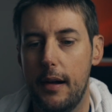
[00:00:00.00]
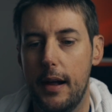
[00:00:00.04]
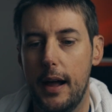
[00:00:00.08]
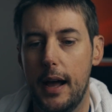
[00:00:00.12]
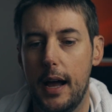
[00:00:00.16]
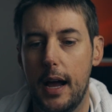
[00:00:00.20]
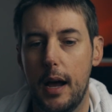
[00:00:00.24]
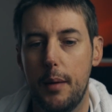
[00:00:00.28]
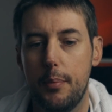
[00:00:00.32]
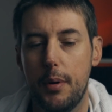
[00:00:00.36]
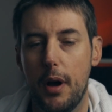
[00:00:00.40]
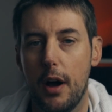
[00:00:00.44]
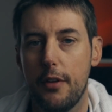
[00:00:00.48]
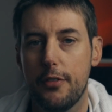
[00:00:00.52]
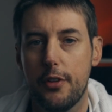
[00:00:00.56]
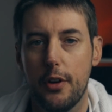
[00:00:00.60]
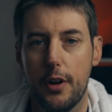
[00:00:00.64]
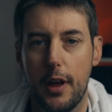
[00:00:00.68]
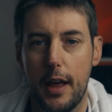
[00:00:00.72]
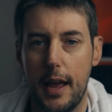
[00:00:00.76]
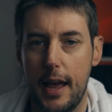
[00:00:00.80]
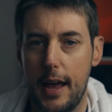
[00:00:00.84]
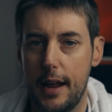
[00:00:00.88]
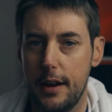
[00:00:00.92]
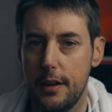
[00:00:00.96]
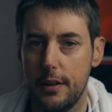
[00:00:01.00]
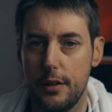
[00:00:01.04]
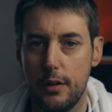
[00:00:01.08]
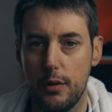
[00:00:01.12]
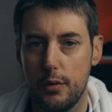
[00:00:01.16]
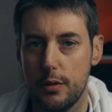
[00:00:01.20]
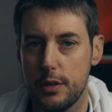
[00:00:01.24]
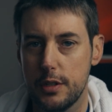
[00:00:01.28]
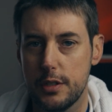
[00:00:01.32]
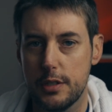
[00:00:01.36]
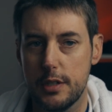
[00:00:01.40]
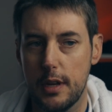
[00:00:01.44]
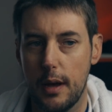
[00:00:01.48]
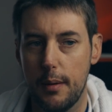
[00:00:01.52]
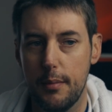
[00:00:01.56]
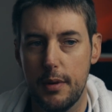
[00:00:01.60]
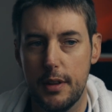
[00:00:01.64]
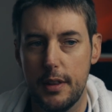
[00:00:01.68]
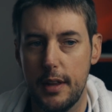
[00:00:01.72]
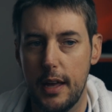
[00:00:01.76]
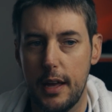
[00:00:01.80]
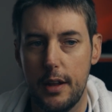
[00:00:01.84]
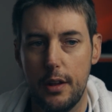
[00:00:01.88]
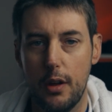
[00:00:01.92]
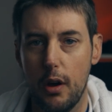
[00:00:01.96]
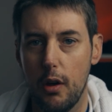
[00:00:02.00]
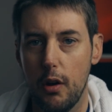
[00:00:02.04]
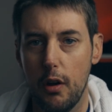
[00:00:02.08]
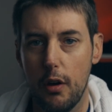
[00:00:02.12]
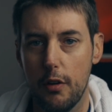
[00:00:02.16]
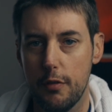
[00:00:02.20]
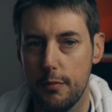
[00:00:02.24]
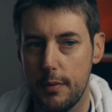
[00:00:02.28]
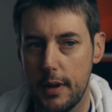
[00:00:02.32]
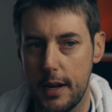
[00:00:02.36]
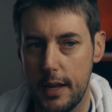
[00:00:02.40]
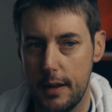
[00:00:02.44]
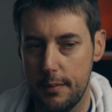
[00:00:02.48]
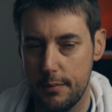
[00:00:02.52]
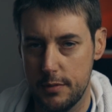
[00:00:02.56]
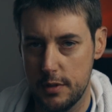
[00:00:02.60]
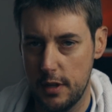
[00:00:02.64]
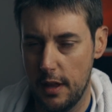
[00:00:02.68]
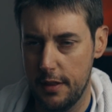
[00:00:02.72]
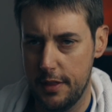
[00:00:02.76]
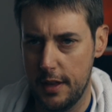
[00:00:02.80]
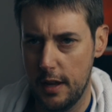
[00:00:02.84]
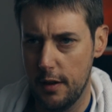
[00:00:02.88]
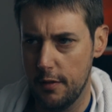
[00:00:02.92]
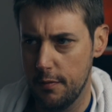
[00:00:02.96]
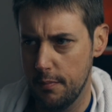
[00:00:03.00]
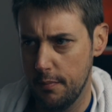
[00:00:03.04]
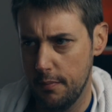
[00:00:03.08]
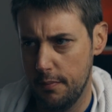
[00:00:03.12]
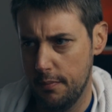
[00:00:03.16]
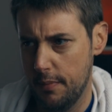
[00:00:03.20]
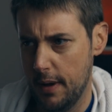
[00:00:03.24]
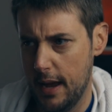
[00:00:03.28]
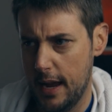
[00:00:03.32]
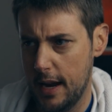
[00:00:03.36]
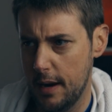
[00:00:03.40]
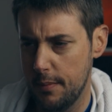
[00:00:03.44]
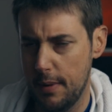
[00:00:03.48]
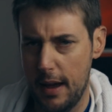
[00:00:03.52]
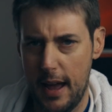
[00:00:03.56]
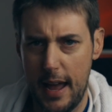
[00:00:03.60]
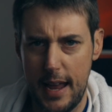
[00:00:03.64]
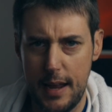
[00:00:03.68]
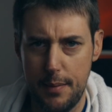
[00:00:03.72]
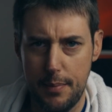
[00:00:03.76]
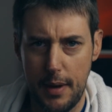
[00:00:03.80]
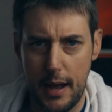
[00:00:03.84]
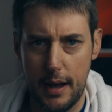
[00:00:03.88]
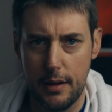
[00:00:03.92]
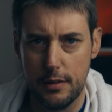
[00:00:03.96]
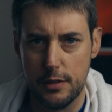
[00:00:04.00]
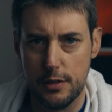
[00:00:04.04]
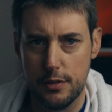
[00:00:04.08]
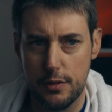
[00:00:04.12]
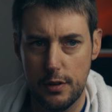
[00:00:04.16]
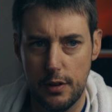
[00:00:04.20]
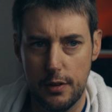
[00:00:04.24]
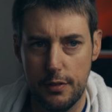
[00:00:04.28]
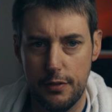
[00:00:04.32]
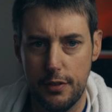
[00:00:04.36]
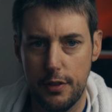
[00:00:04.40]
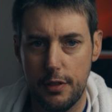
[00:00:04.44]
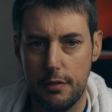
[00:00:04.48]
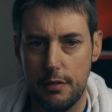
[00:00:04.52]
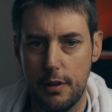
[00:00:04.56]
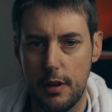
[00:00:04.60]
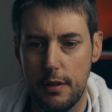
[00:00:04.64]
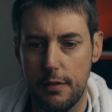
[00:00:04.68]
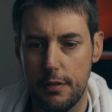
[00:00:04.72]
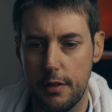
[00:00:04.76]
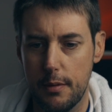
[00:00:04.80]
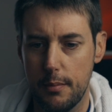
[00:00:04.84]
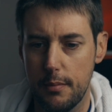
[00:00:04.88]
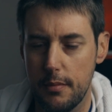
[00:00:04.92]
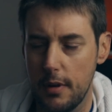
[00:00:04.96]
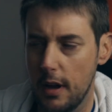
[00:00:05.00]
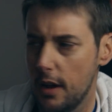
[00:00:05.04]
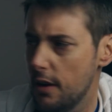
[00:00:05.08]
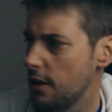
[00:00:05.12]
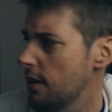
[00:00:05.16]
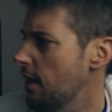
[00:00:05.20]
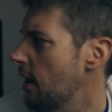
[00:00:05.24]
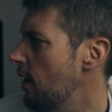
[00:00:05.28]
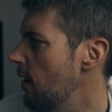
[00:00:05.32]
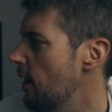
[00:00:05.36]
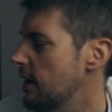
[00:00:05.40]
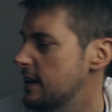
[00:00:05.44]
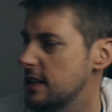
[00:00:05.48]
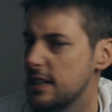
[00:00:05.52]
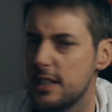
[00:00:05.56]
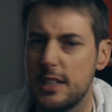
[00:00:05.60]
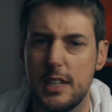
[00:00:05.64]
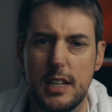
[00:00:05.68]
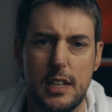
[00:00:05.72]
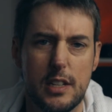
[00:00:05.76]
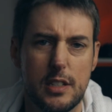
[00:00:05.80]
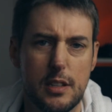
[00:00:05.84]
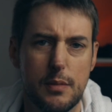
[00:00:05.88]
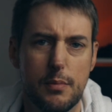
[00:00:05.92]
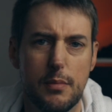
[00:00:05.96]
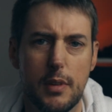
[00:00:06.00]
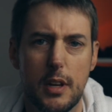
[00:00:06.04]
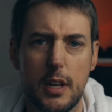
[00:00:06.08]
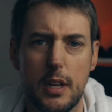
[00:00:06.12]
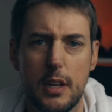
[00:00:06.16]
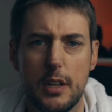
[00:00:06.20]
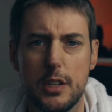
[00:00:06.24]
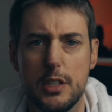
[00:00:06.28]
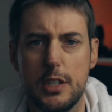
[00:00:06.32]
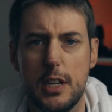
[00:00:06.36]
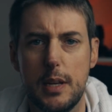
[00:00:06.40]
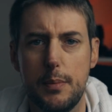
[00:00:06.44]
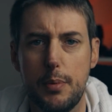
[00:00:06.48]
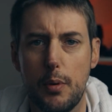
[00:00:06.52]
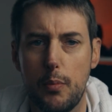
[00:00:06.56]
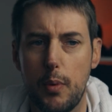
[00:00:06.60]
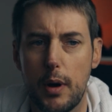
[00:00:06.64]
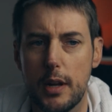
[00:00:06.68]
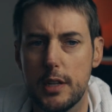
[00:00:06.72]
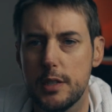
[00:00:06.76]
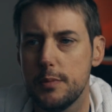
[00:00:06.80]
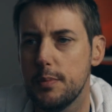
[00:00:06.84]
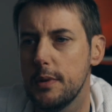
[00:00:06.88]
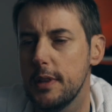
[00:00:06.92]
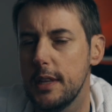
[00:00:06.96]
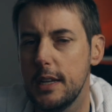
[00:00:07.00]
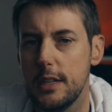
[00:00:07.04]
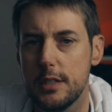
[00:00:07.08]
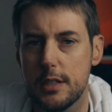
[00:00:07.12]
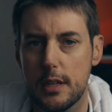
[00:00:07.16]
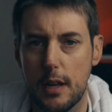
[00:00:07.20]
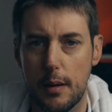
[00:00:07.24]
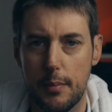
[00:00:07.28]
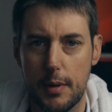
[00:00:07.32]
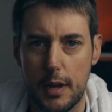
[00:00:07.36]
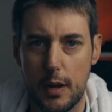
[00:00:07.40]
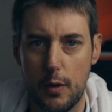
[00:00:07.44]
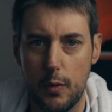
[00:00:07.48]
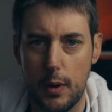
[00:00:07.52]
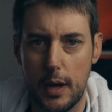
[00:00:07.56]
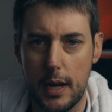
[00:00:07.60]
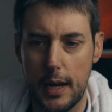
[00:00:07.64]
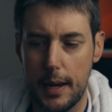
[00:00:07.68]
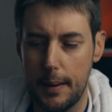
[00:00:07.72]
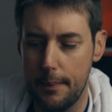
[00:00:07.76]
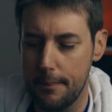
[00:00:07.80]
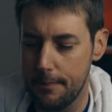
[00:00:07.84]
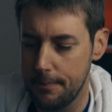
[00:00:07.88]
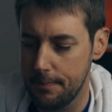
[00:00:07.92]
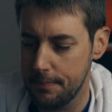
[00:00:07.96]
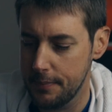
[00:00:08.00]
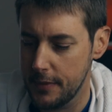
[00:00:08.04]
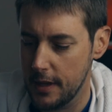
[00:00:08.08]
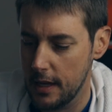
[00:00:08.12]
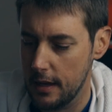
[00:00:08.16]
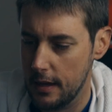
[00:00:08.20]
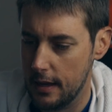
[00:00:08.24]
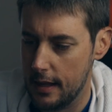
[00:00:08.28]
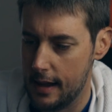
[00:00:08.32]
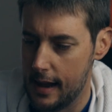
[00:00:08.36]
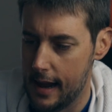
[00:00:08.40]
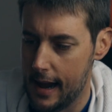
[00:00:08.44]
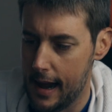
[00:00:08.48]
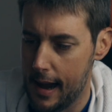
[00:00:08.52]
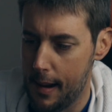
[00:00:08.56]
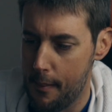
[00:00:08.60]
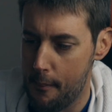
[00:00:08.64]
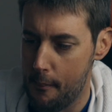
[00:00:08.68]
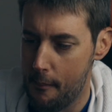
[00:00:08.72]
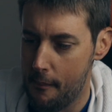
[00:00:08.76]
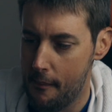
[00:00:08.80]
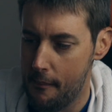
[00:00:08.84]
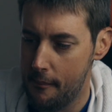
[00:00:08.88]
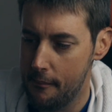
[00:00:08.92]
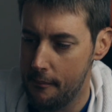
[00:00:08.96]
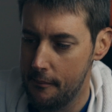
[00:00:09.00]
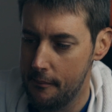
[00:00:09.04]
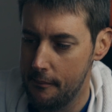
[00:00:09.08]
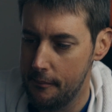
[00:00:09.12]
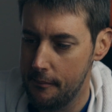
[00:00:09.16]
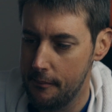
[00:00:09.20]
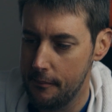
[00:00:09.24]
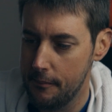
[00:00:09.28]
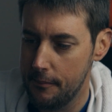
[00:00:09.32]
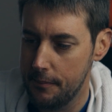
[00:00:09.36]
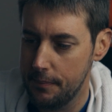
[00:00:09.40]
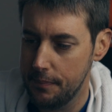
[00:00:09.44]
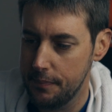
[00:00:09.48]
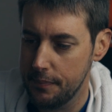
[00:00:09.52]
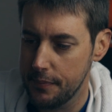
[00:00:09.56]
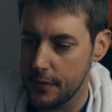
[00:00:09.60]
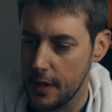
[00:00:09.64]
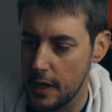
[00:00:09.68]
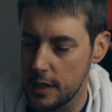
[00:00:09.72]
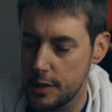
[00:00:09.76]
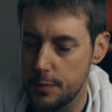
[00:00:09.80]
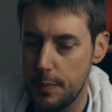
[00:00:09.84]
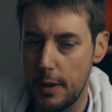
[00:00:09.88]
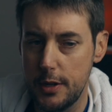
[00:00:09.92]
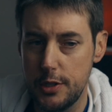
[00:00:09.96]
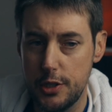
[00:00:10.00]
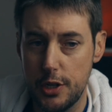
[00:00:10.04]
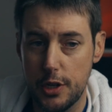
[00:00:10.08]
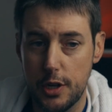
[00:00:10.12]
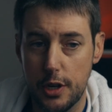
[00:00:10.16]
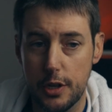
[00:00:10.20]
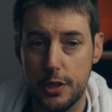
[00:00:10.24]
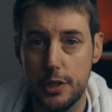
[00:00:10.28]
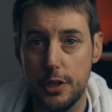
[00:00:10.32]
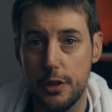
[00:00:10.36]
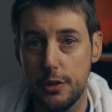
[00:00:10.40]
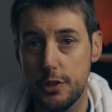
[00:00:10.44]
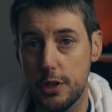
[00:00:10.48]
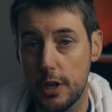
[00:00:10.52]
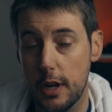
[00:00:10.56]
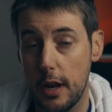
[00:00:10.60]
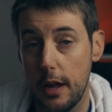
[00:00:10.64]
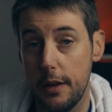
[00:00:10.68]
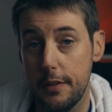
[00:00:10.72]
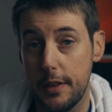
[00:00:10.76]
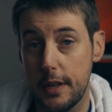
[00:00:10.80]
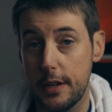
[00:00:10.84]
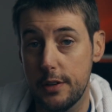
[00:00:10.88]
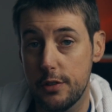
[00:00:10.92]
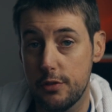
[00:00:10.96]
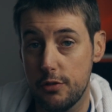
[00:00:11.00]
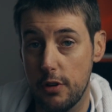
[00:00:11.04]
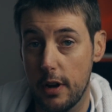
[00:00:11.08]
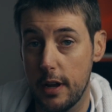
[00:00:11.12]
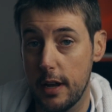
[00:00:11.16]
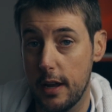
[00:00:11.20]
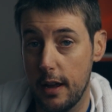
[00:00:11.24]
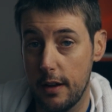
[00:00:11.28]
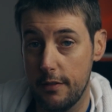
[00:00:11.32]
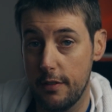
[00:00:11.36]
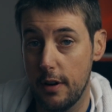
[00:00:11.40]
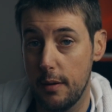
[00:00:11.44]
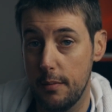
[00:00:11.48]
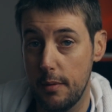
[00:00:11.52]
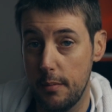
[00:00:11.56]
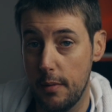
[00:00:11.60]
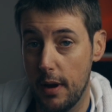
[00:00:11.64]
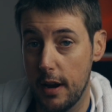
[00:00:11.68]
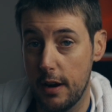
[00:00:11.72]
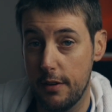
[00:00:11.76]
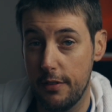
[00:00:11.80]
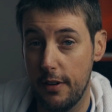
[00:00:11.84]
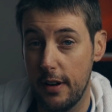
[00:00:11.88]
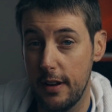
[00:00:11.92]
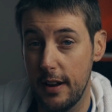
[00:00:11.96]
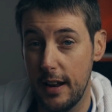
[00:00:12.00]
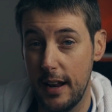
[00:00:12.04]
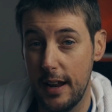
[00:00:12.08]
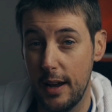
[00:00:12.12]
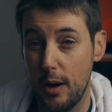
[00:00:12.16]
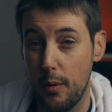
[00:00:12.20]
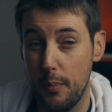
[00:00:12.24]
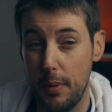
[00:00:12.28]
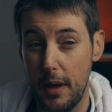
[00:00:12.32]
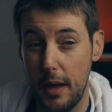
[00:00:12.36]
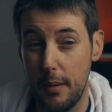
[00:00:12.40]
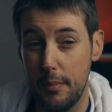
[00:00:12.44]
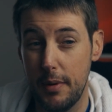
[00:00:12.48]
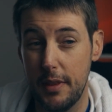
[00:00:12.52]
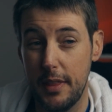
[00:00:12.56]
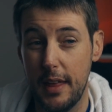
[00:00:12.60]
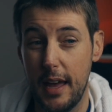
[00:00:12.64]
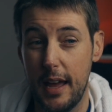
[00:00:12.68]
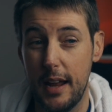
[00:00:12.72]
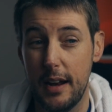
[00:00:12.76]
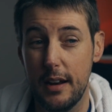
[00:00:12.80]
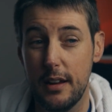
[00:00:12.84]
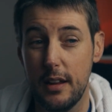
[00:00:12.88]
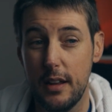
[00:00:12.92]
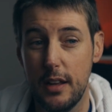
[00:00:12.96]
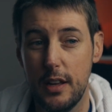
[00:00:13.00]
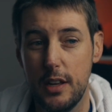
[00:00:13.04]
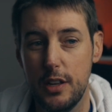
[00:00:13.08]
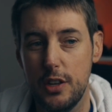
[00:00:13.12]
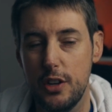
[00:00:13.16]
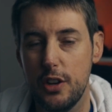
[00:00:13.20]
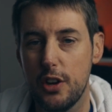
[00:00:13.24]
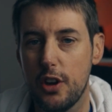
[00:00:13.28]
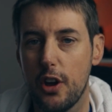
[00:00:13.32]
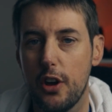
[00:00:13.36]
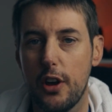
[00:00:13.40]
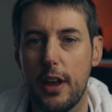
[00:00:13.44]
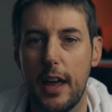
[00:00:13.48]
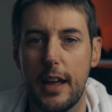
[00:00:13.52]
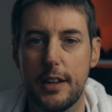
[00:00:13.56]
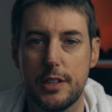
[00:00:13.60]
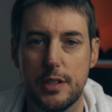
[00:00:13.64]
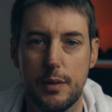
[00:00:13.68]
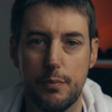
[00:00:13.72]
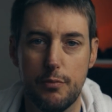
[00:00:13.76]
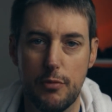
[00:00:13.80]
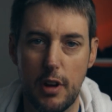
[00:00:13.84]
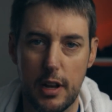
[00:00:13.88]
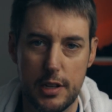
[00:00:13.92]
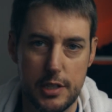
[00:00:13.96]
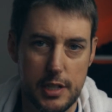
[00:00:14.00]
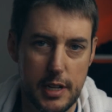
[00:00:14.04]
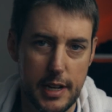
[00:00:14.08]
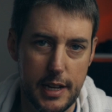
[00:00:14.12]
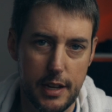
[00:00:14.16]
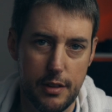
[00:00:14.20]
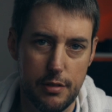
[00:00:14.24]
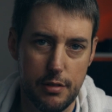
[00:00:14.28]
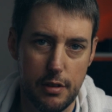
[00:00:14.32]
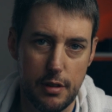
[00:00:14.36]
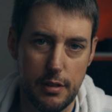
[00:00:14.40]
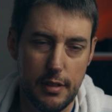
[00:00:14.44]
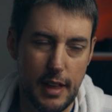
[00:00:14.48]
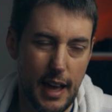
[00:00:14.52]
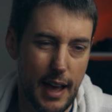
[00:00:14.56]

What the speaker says: But I've gone ahead and ordered some, and they're not a lot of money. I think I'm paying about £8 for 3 of them. Although I did see some cheaper ones, but these are coming quicker. I suppose you could use your clothing to try and cover up the microphone a little bit, but then you could get some rustling through